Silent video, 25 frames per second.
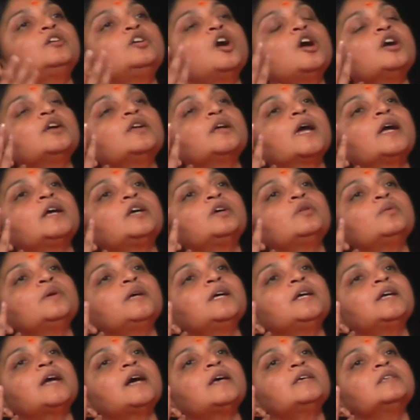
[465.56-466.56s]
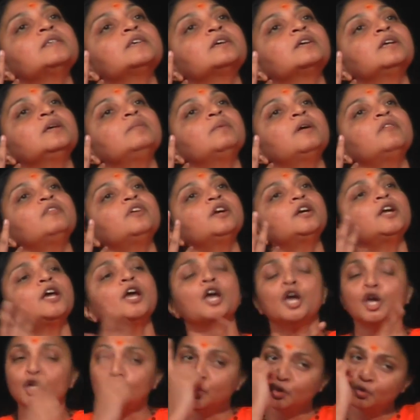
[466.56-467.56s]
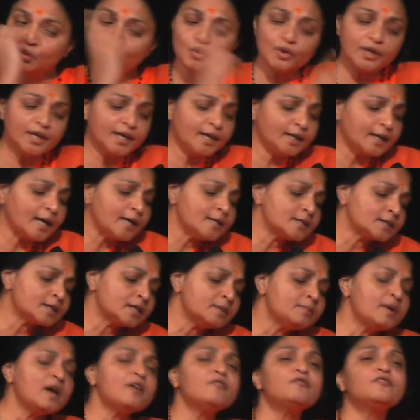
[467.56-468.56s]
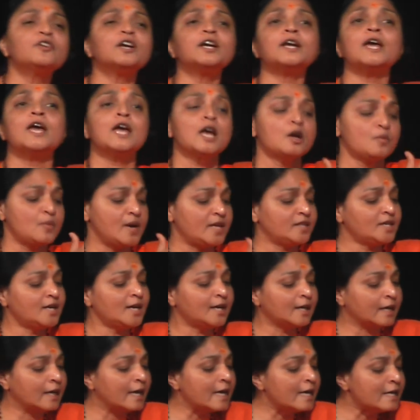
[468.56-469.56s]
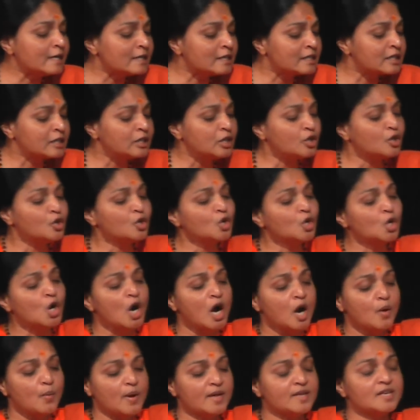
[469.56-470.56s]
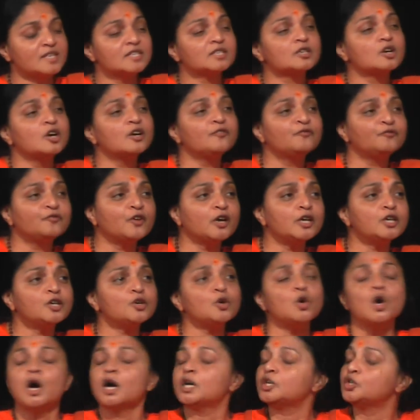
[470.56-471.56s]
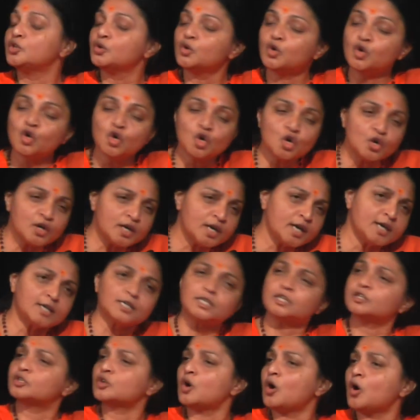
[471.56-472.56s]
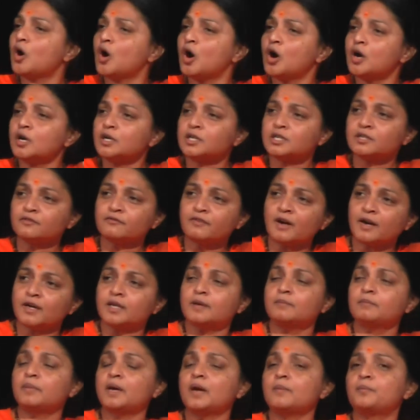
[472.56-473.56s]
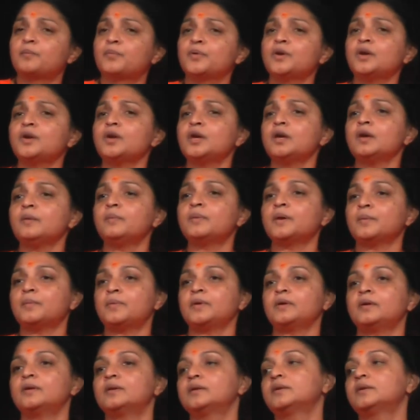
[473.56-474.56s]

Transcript: not get to eat ice cream every day. You eat ice cream every day. Whether it kills you, whether it's good for you, you eat. Don't worry, baby, baby.